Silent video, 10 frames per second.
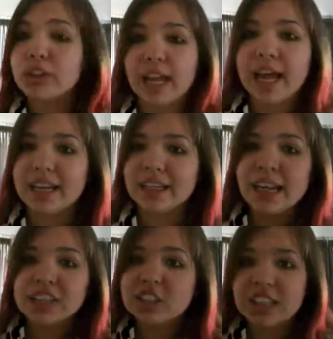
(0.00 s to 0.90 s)
dad,
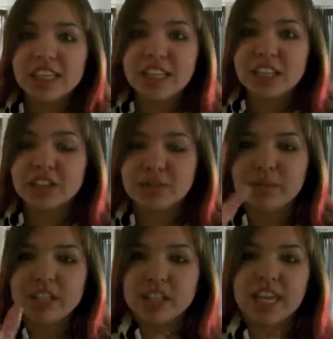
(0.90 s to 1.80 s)
she didn't touch him.
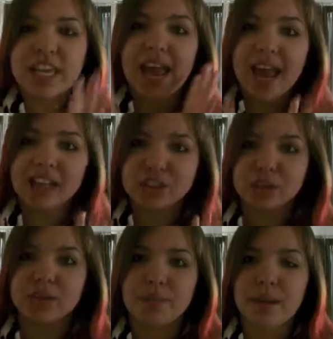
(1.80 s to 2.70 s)
He has
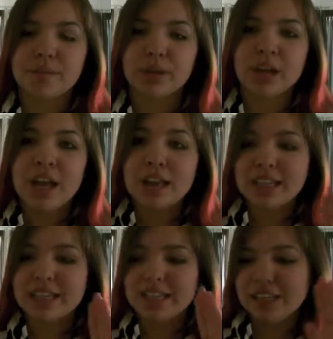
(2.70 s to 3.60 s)
to remember.
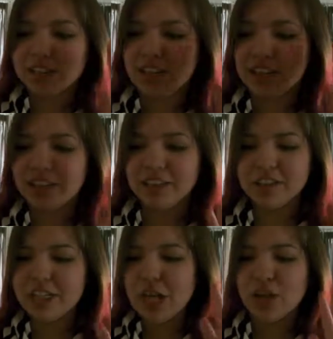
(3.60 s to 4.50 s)
And then he was like,
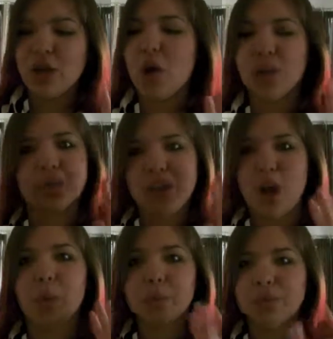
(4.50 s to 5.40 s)
no,
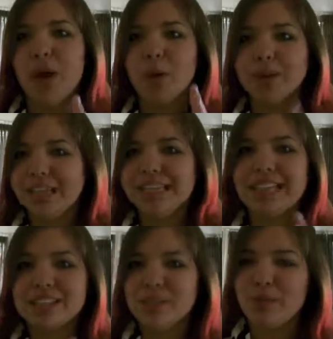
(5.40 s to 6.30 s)
no, no, he
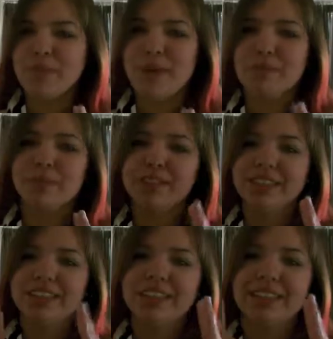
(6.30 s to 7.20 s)
doesn't remember. He
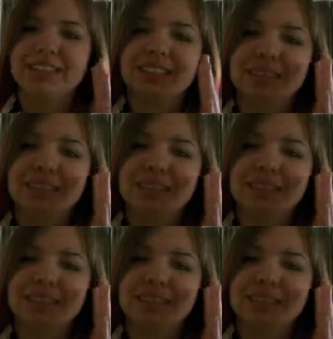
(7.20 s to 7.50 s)
doesn't